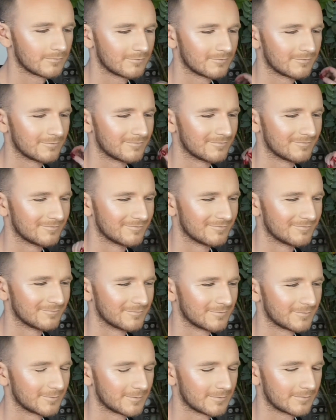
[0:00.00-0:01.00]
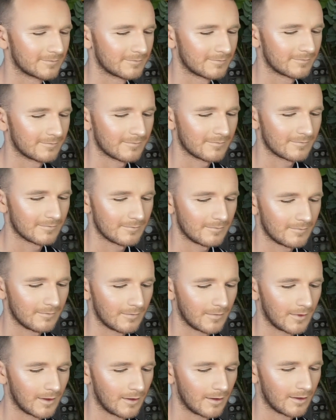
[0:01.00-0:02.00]

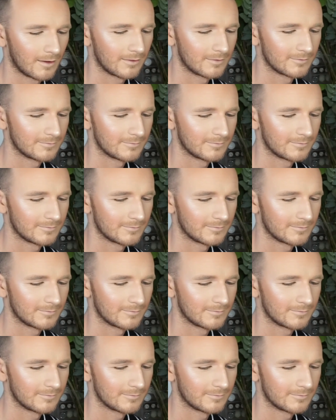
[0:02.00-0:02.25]
This person isn't speaking.